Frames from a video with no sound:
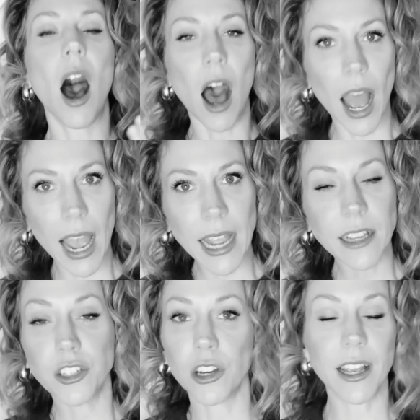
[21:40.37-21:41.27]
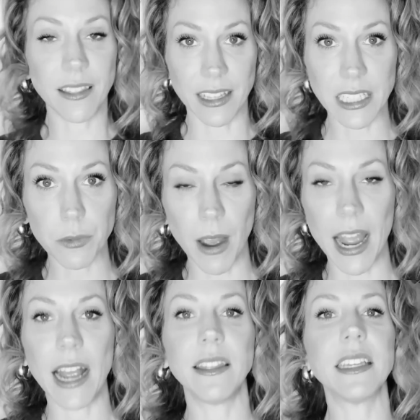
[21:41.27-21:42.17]
I took it this
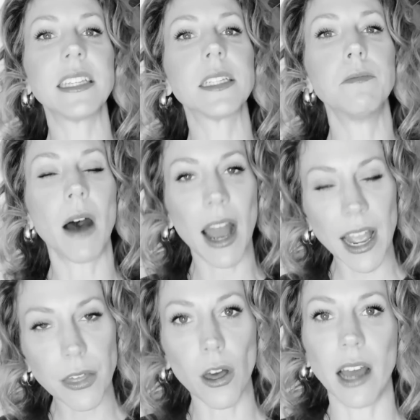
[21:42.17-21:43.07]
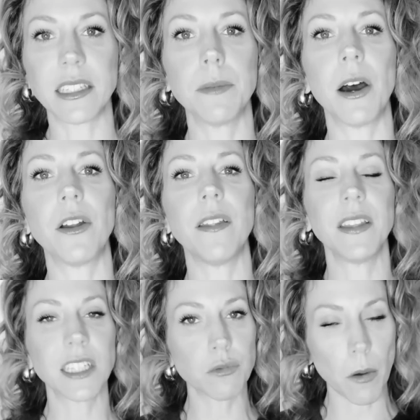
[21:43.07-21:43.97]
way, this is my thoughts about it,
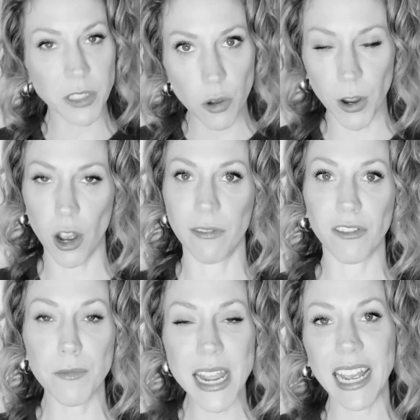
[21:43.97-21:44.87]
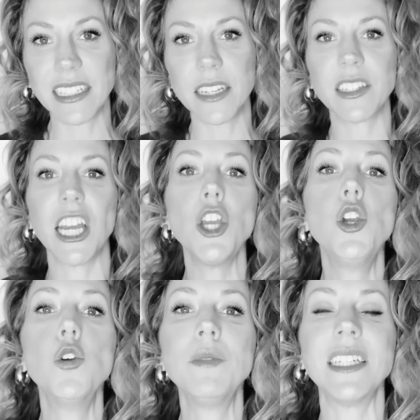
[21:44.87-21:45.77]
this is what was going on for me, instead of saying,
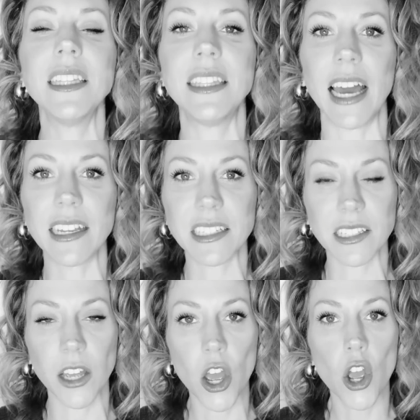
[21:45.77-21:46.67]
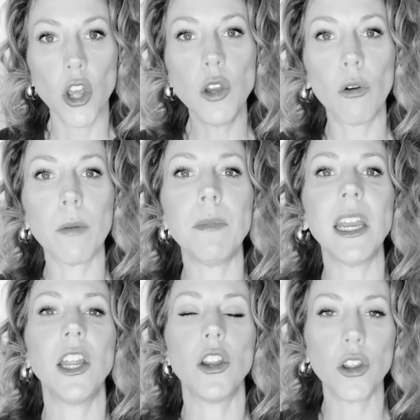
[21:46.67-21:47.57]
you did this. You're
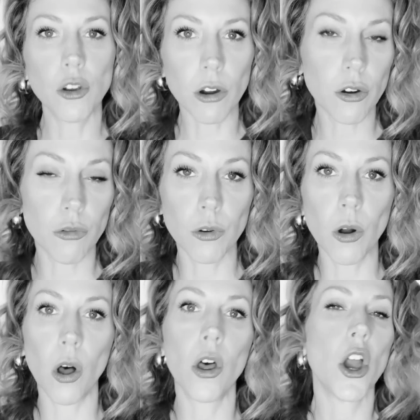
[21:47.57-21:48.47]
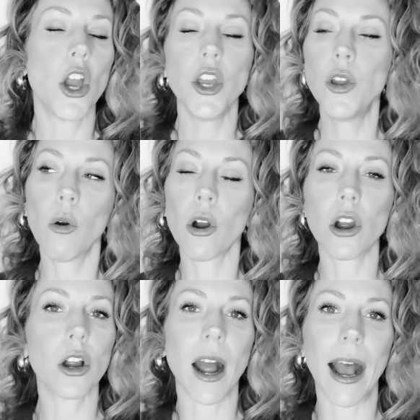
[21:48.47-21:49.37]
mean, you're cruel,
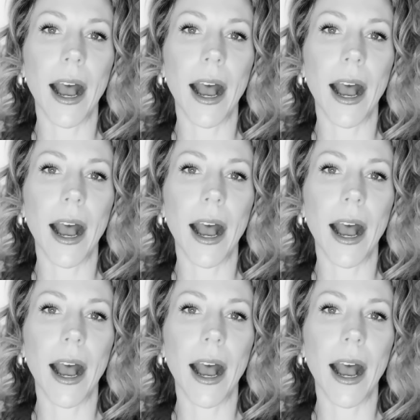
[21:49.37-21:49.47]
you're